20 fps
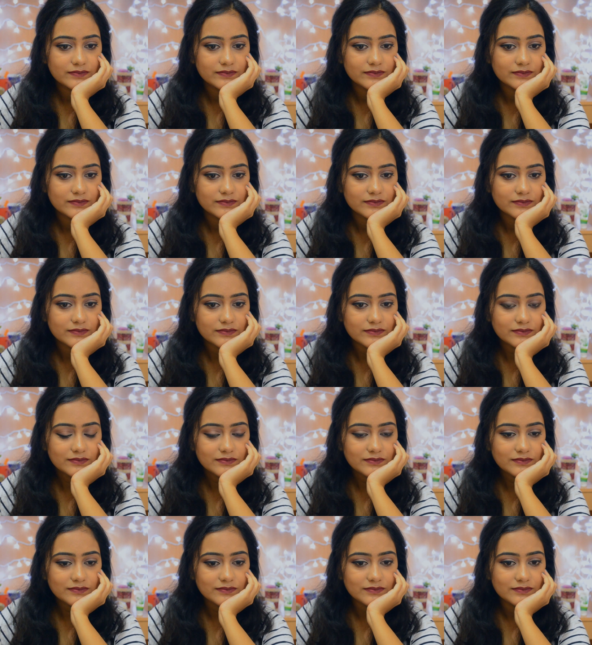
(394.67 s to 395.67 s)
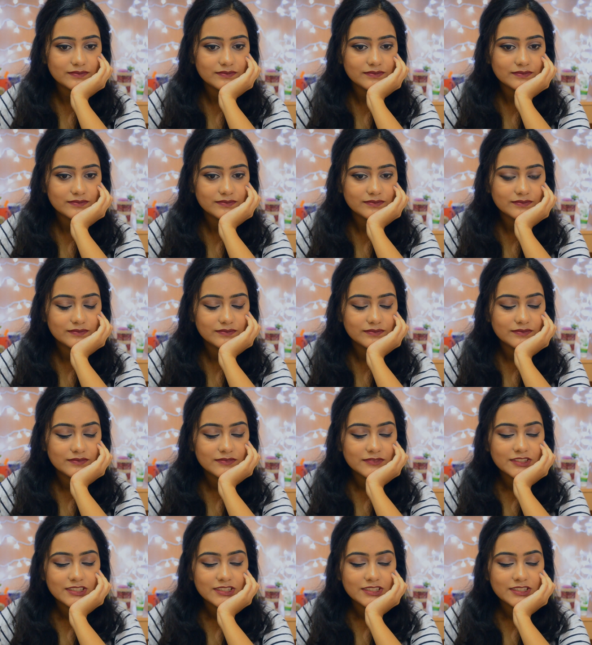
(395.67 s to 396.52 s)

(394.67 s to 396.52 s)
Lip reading: No one is speaking in this clip.